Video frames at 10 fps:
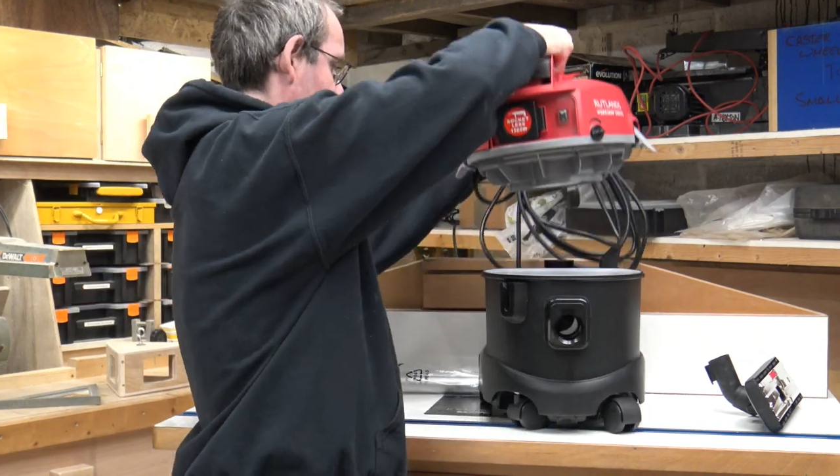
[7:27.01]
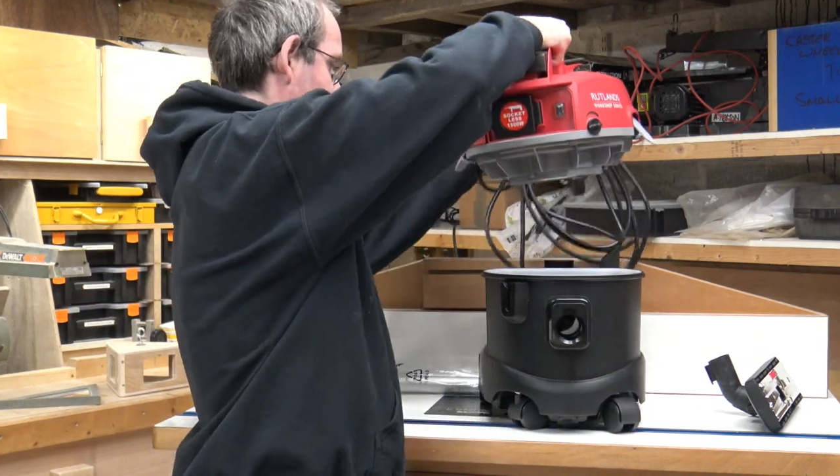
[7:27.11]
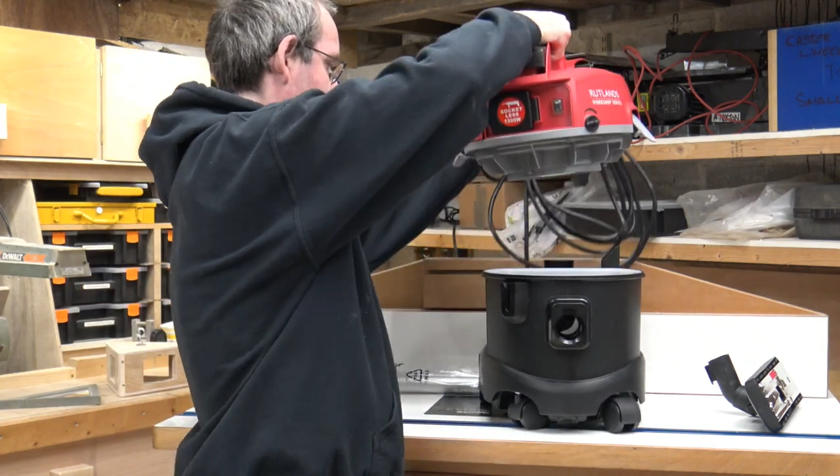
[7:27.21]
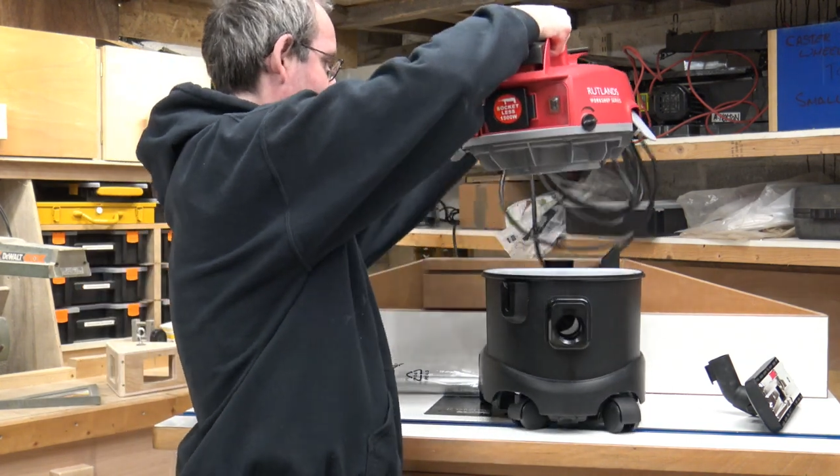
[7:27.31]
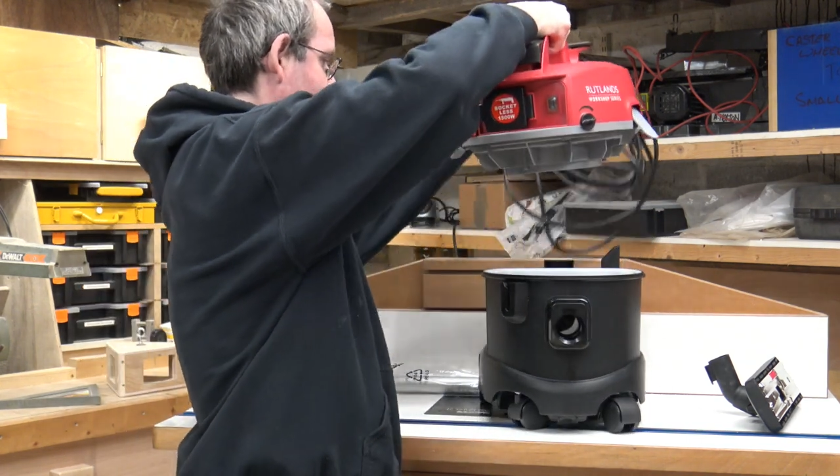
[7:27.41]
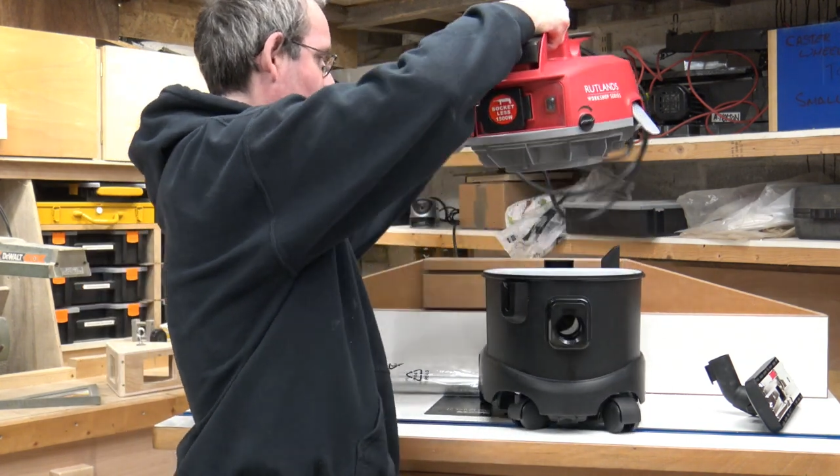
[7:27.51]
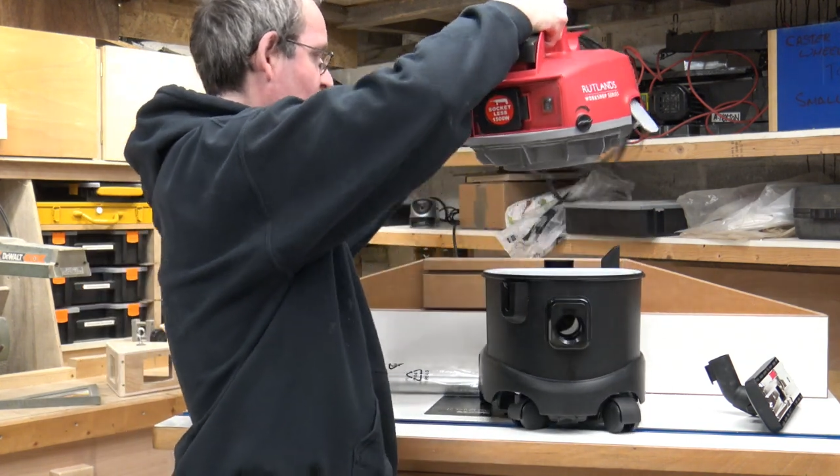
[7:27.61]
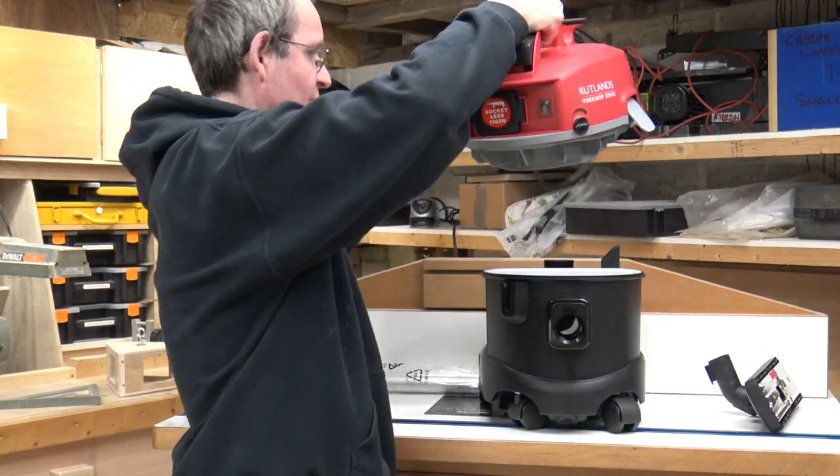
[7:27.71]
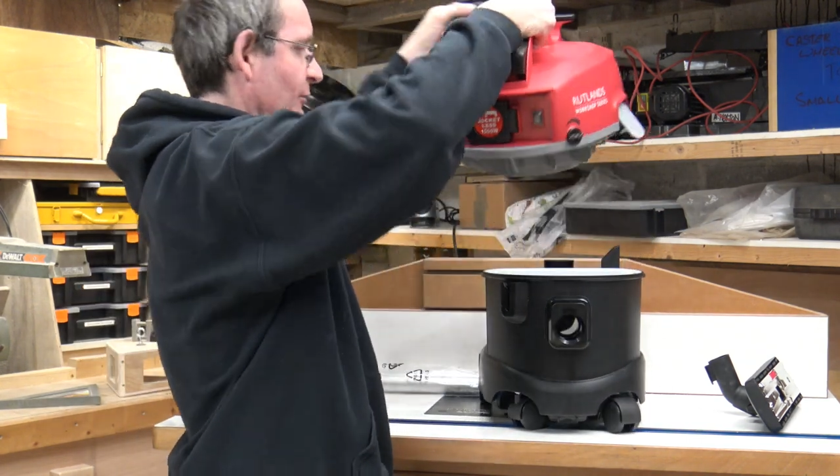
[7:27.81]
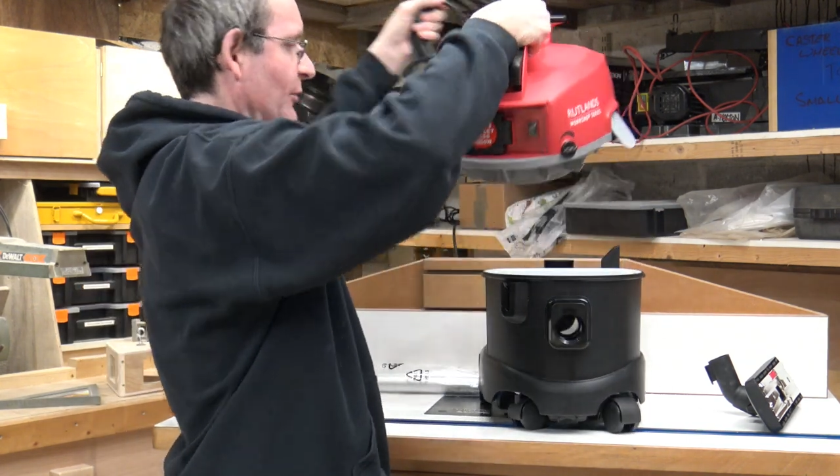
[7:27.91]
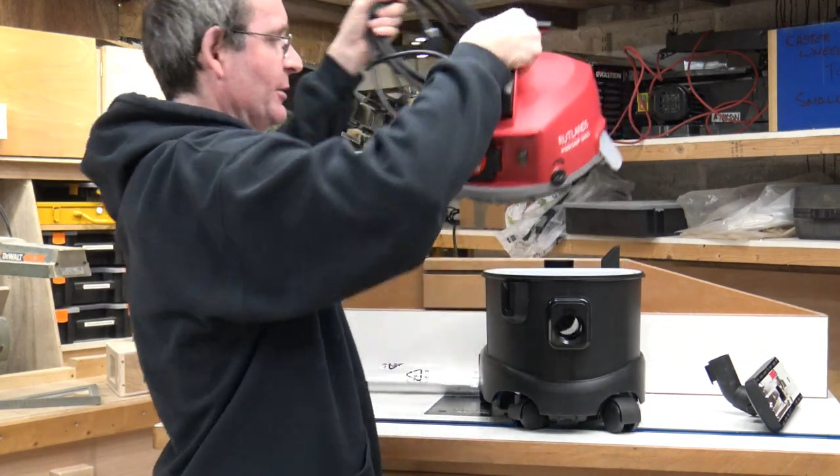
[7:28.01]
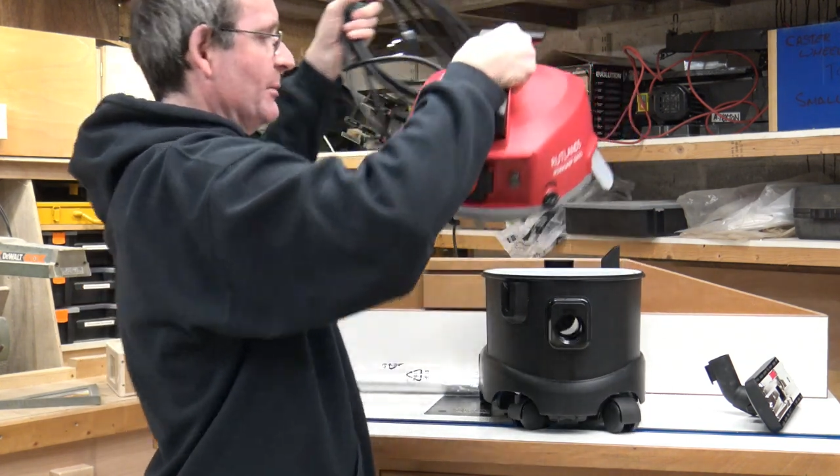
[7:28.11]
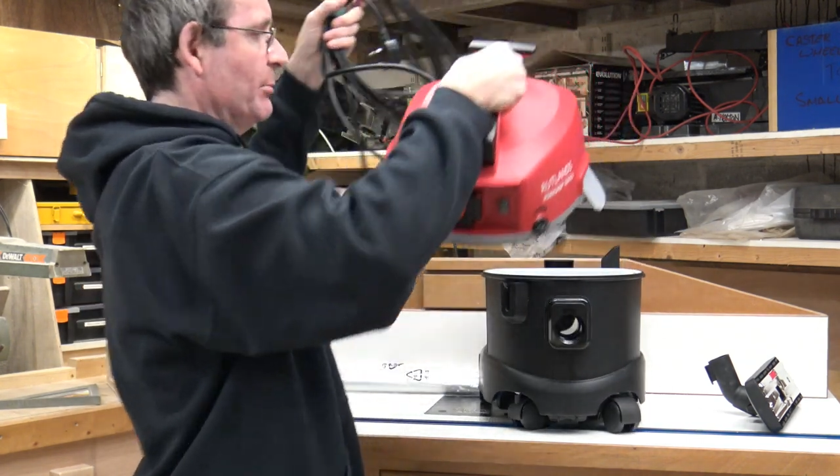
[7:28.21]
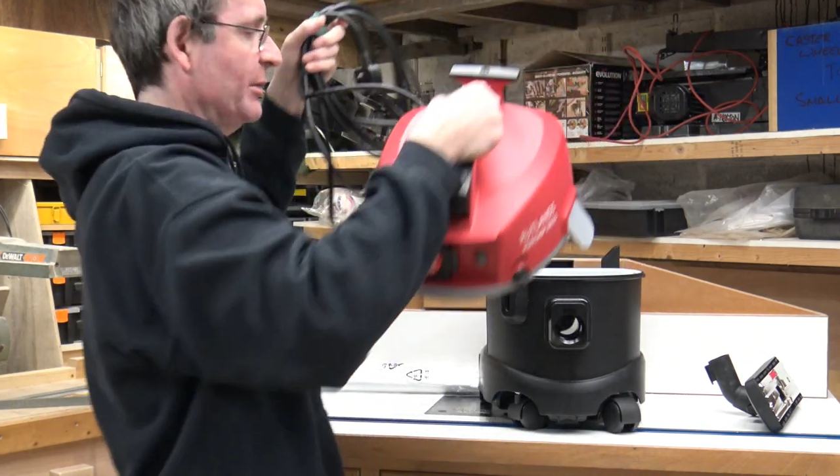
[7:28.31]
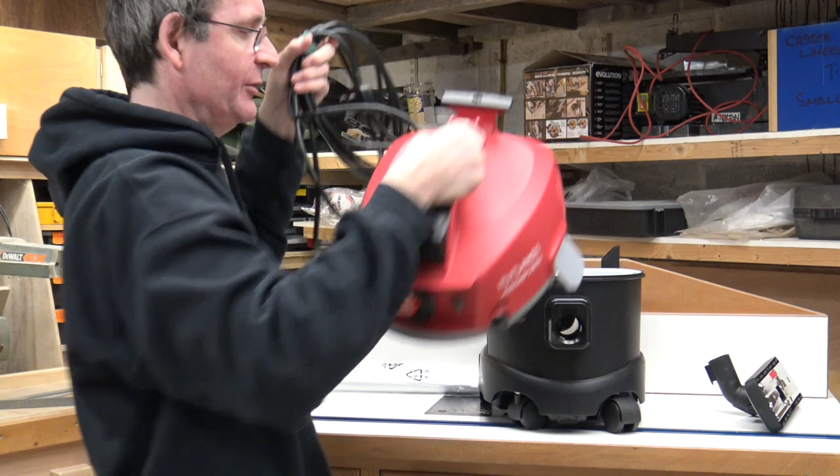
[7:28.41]
like that which is very
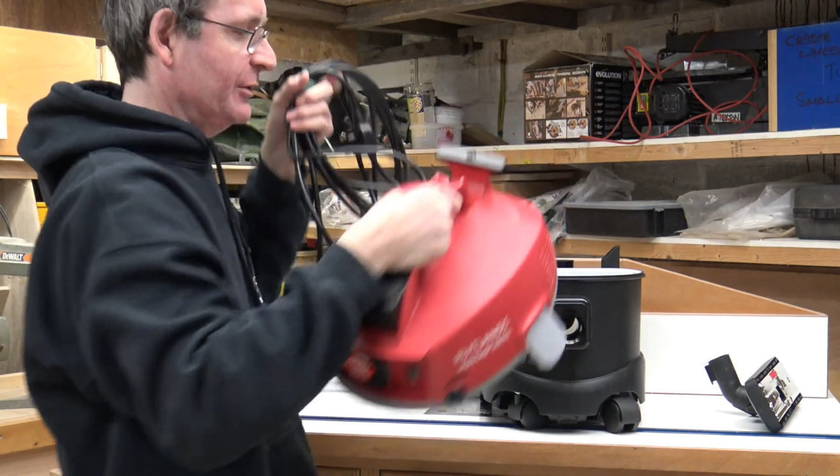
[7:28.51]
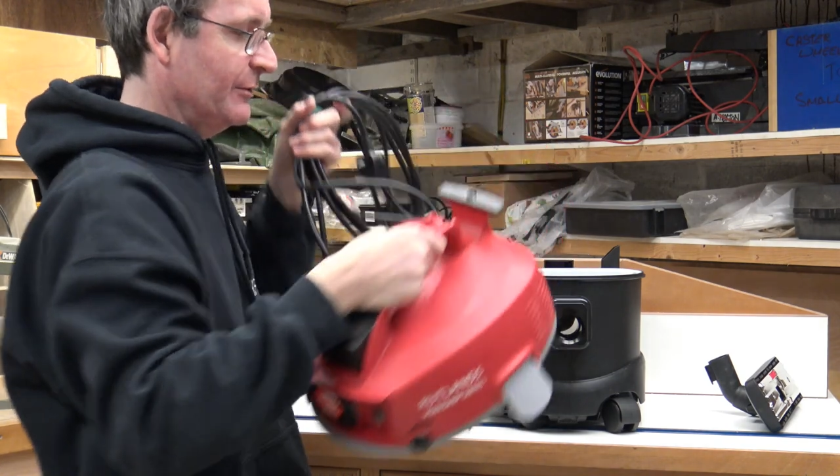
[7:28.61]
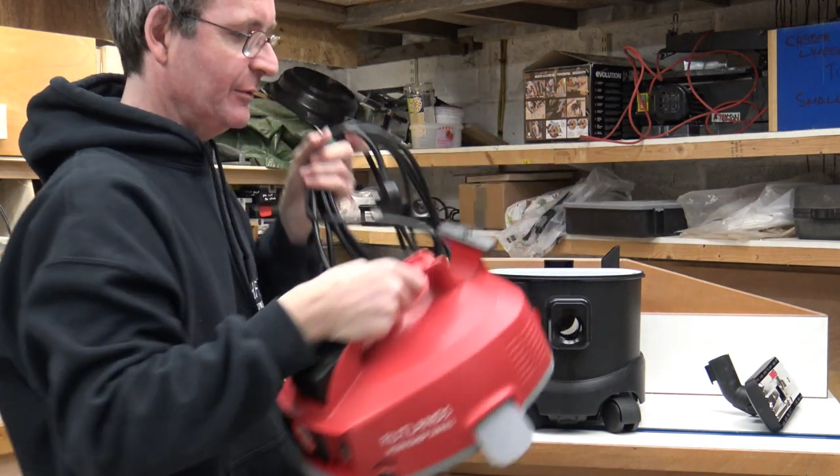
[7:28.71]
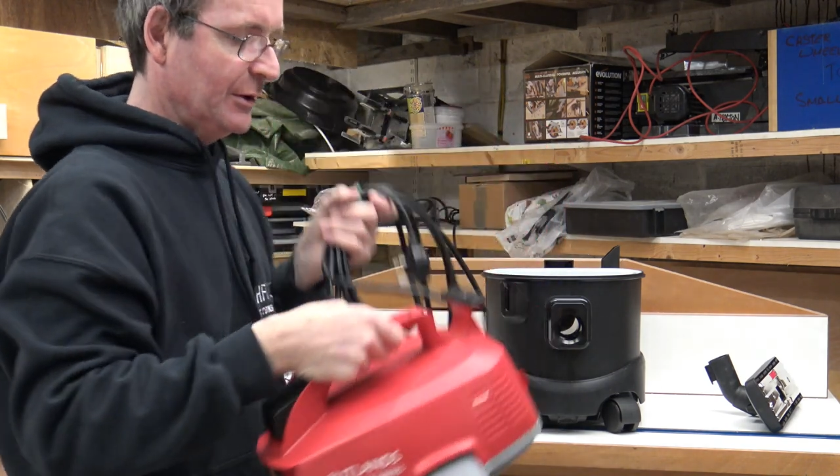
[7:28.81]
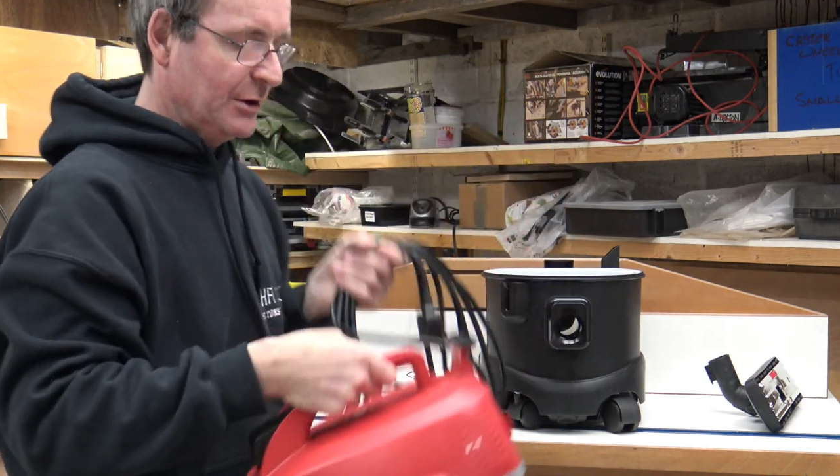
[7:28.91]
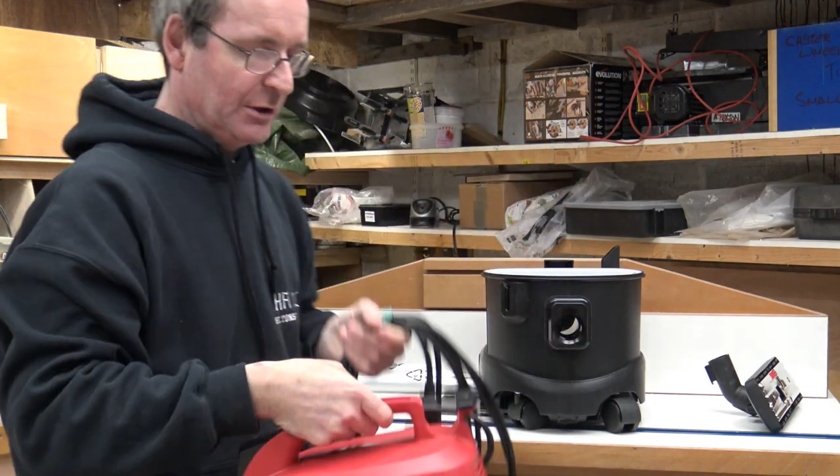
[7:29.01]
impressive